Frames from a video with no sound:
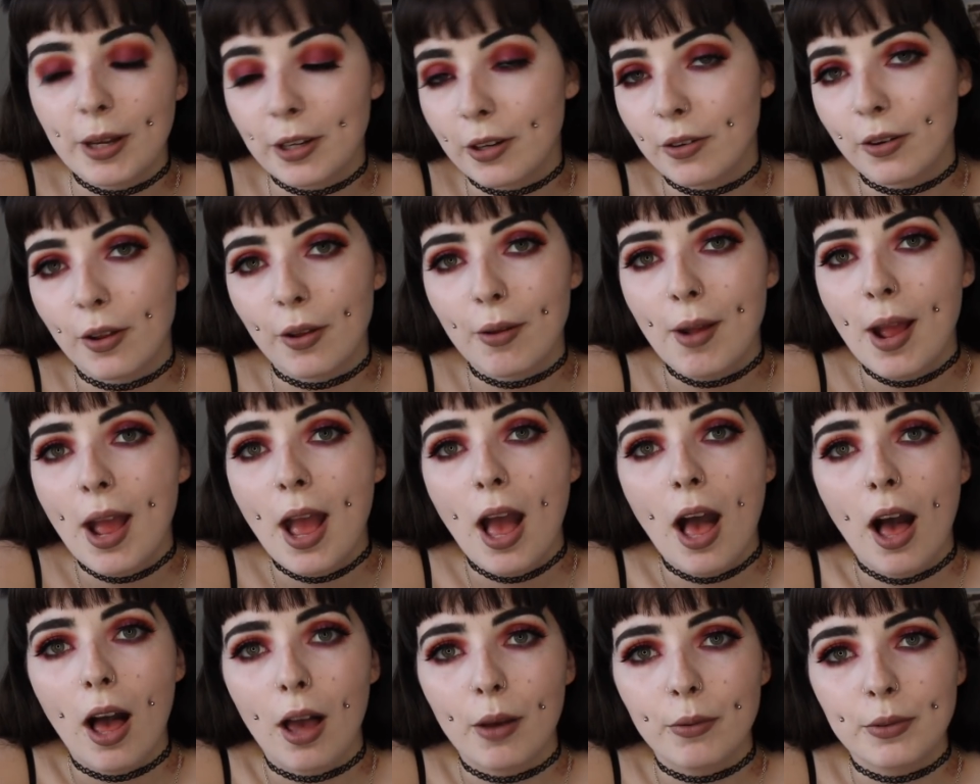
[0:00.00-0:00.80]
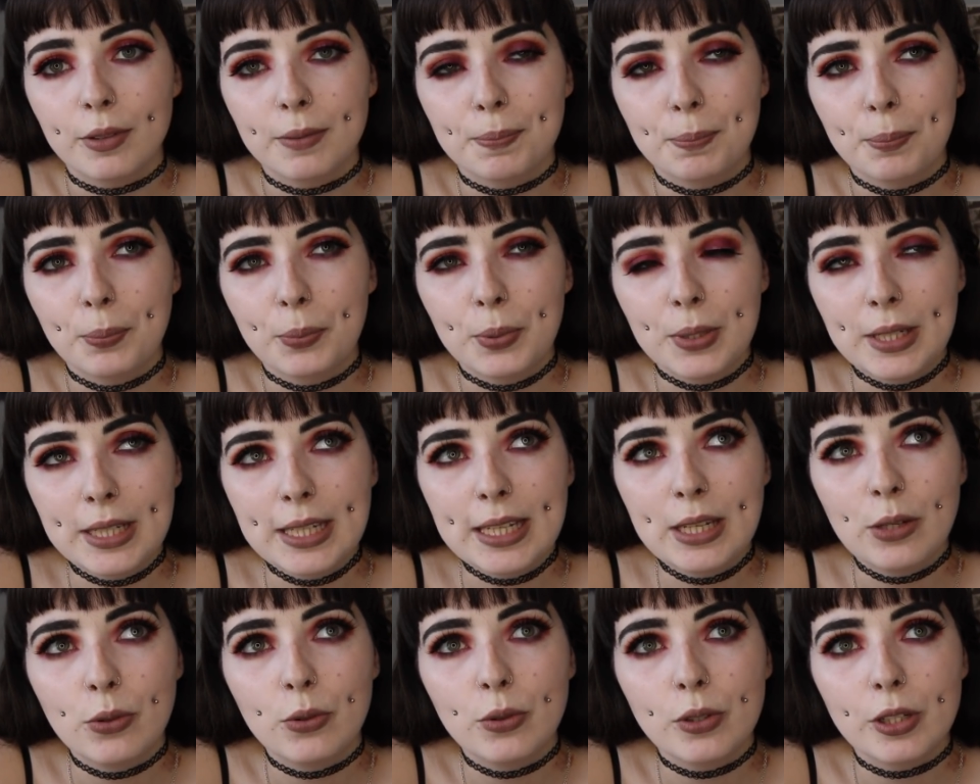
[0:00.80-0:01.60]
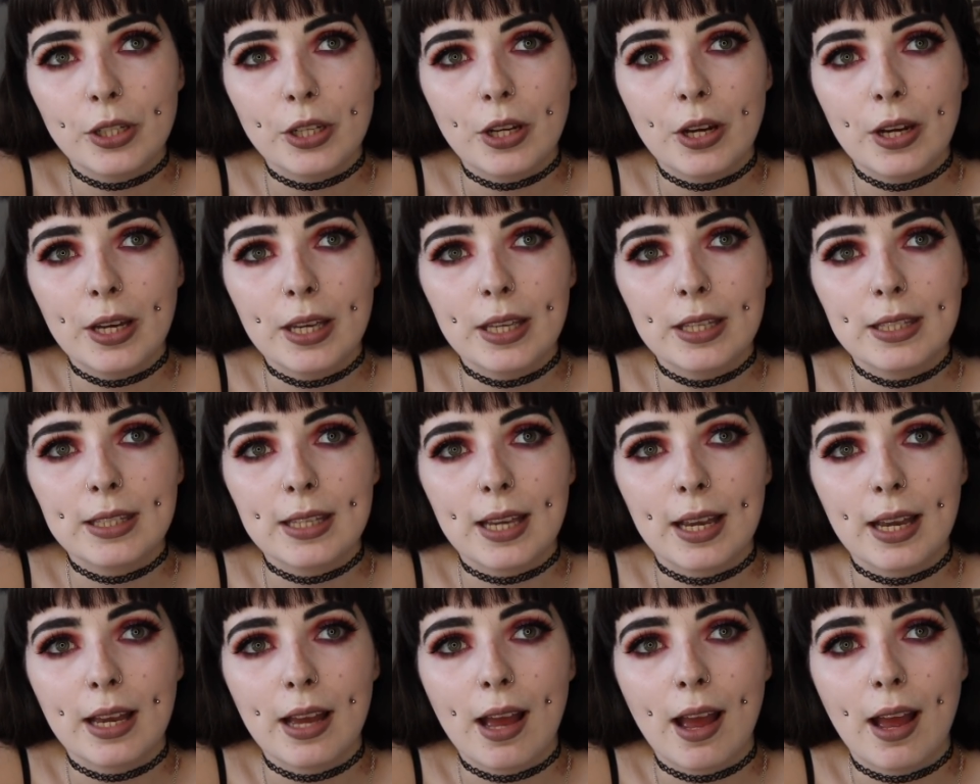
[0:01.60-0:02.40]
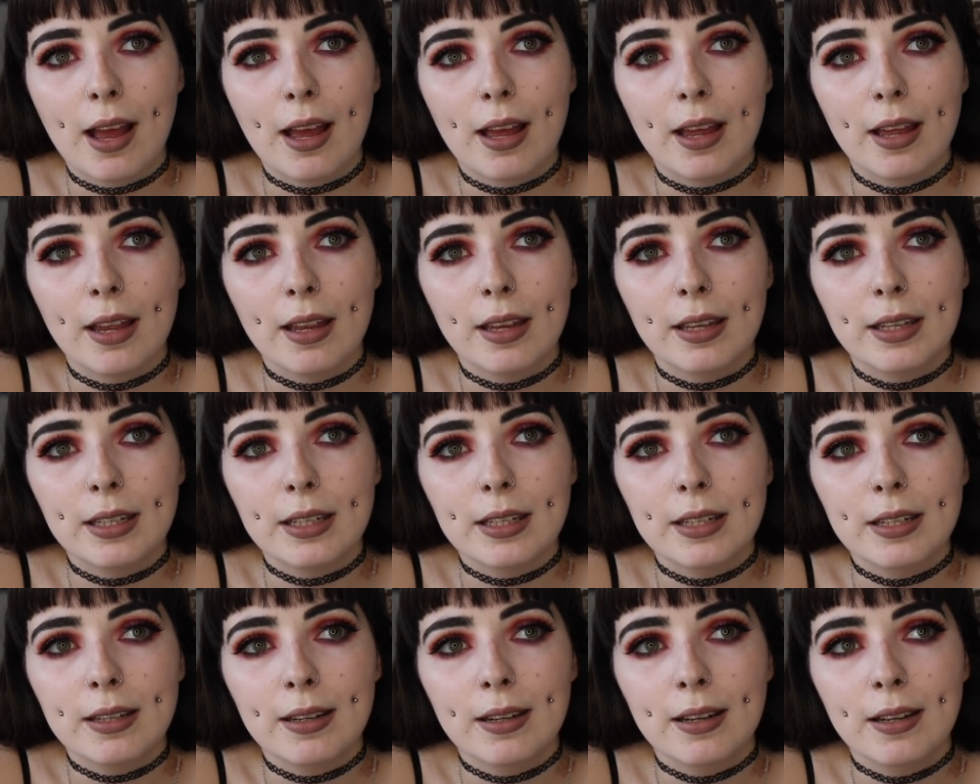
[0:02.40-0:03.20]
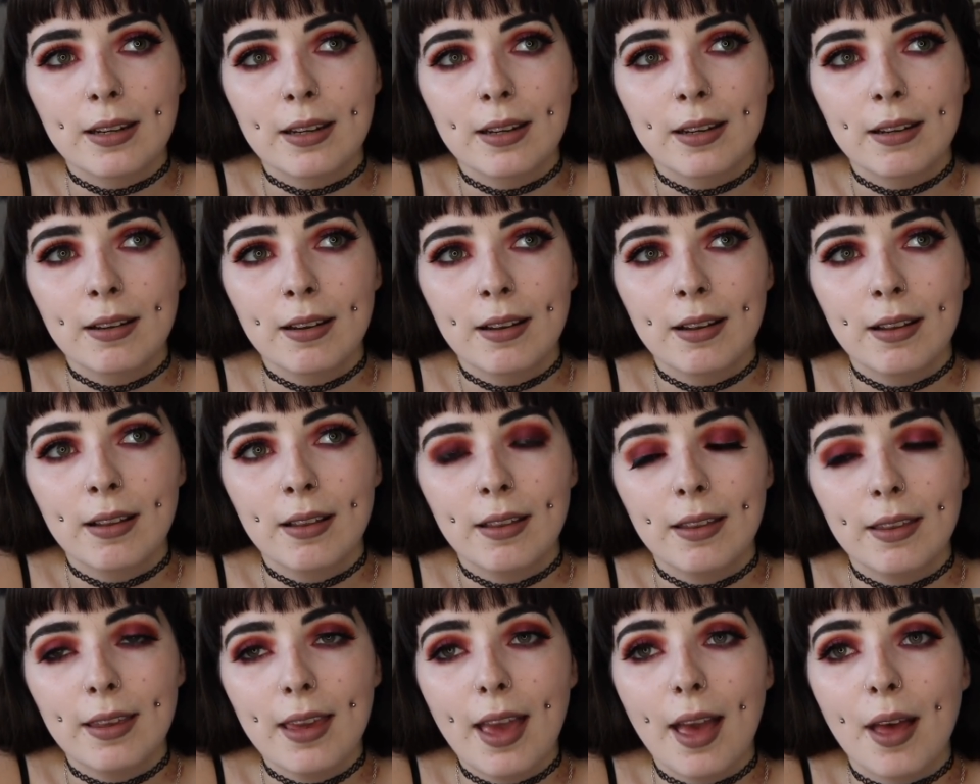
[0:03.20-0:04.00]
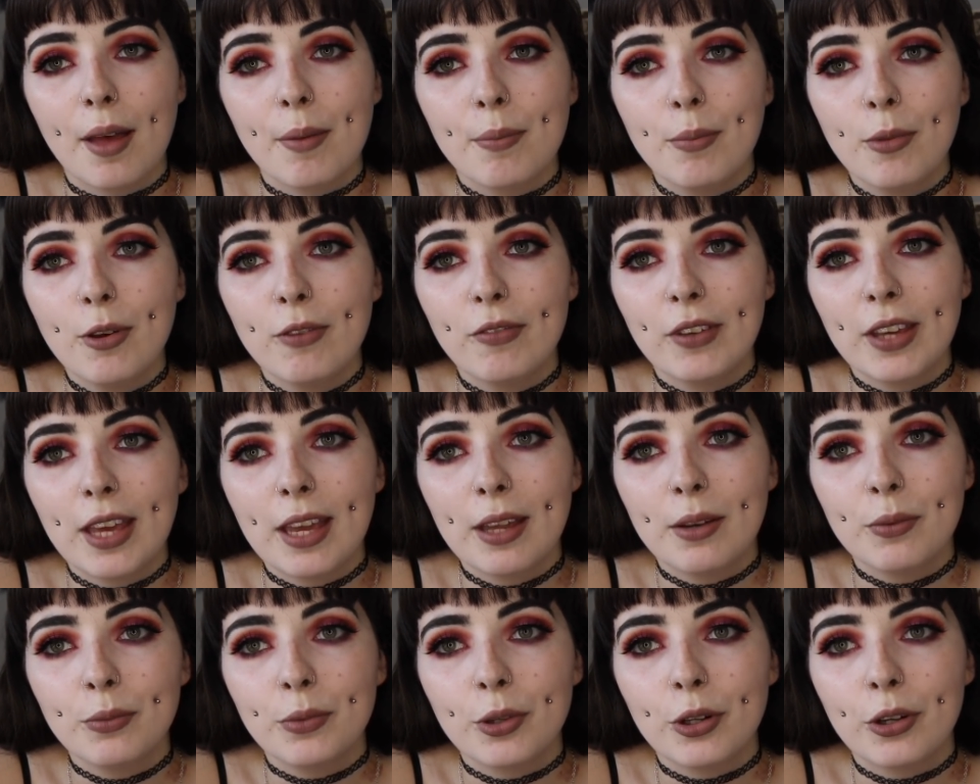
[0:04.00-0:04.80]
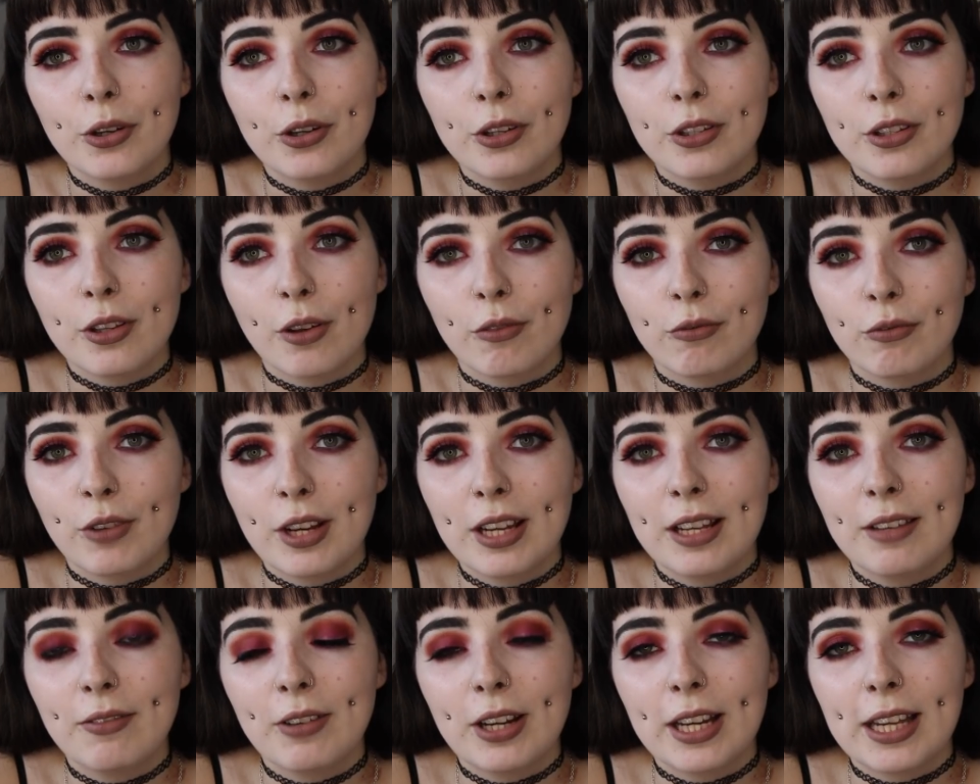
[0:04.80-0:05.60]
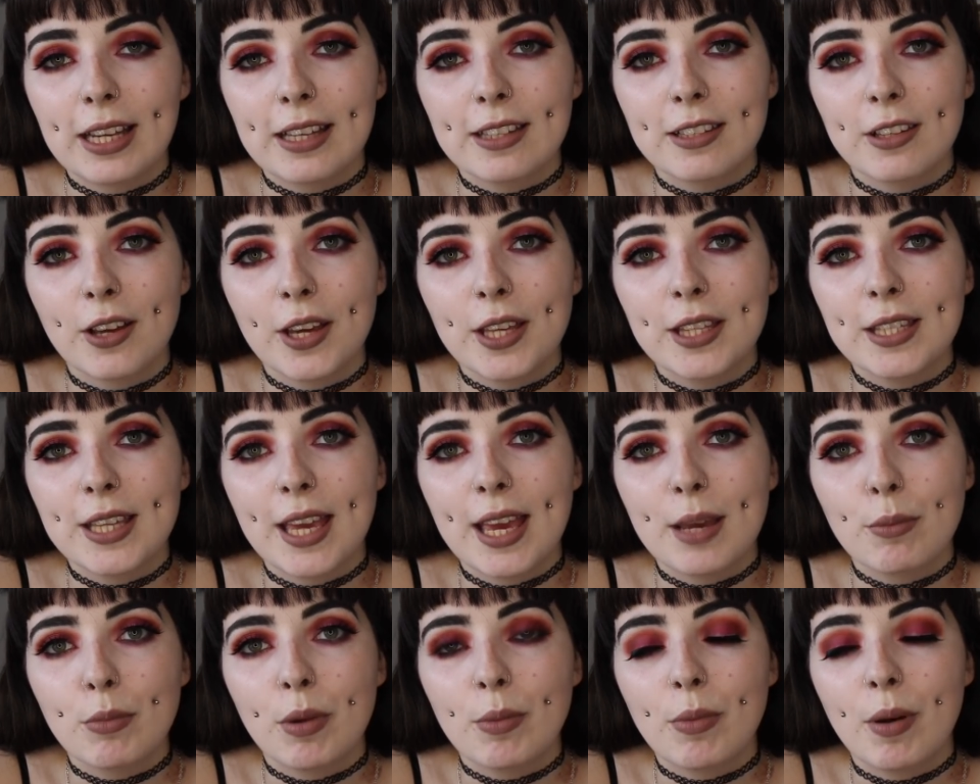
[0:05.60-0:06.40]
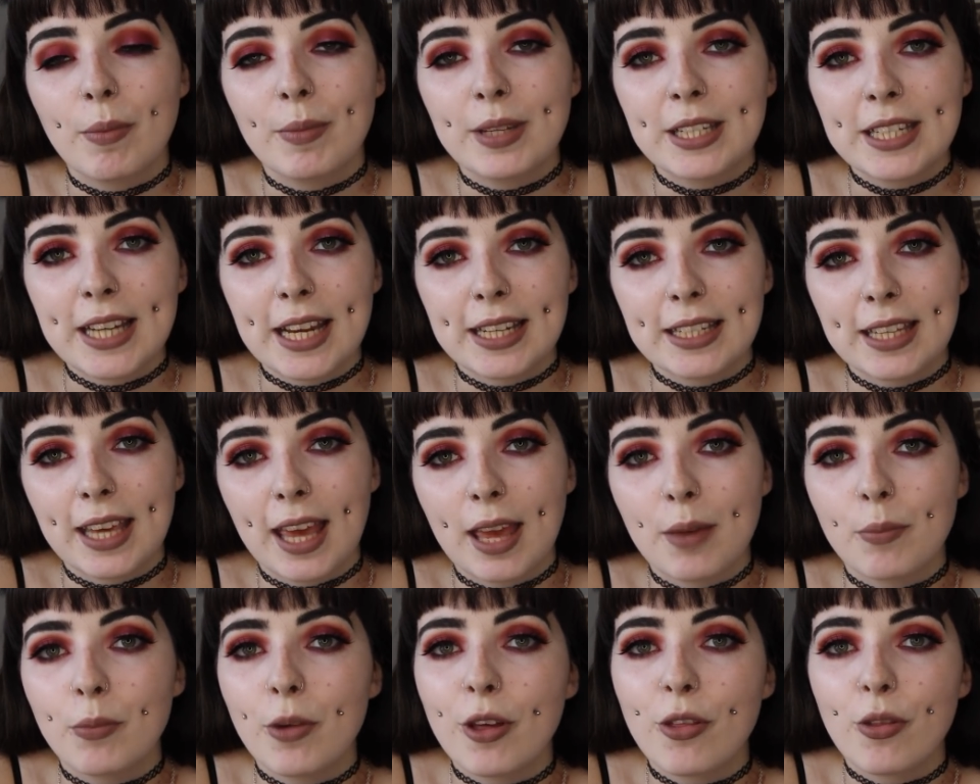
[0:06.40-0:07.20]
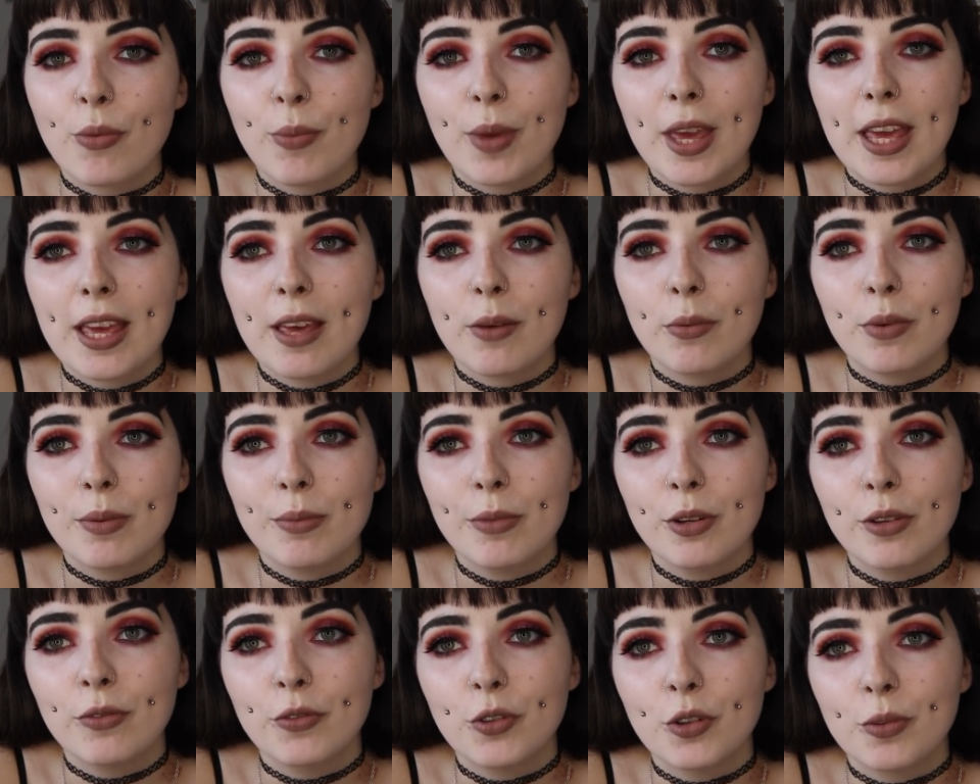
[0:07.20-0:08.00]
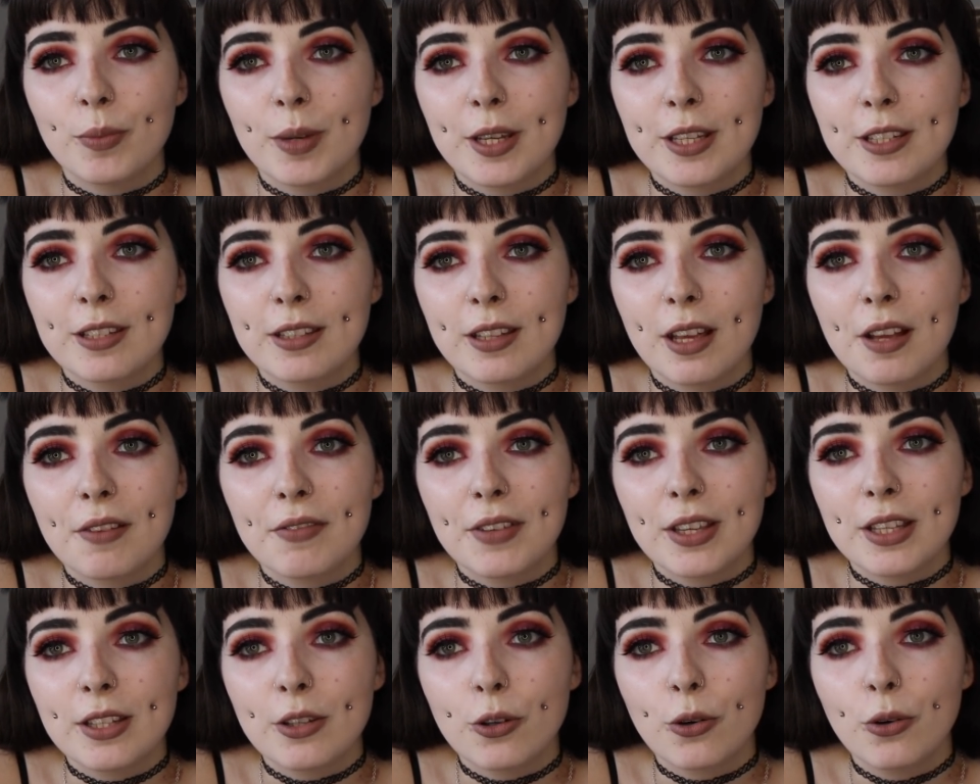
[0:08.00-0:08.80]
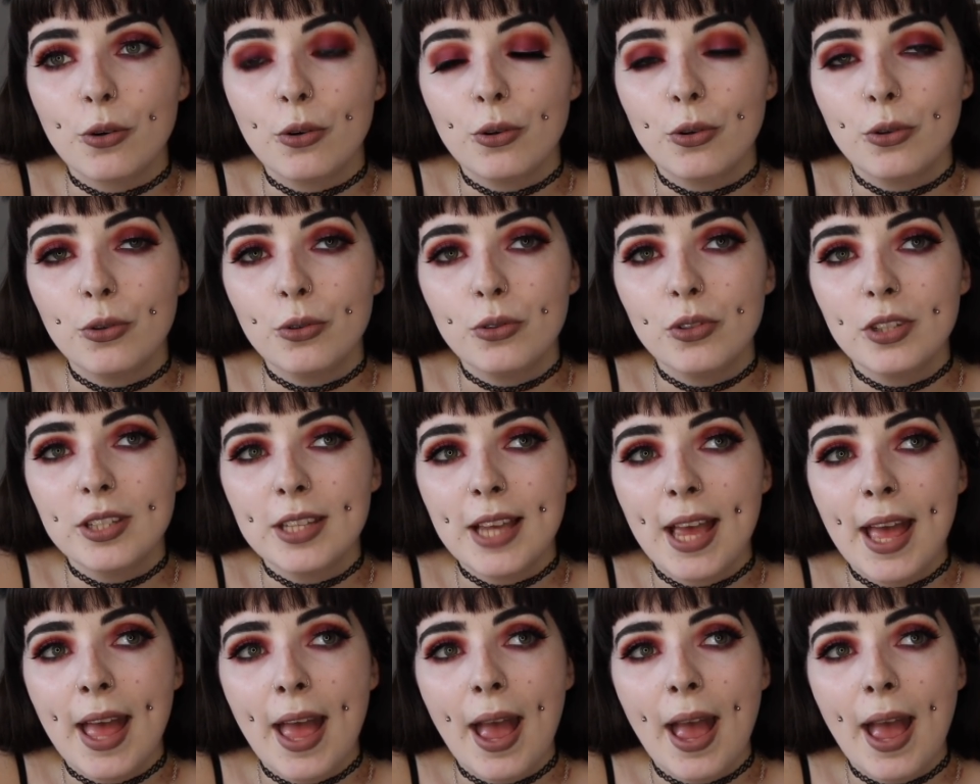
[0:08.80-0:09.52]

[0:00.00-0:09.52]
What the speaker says: I don't know. I was pretty organized, and yeah, moving in was really, really exciting. My mum and dad came with me. We moved all my stuff into halls.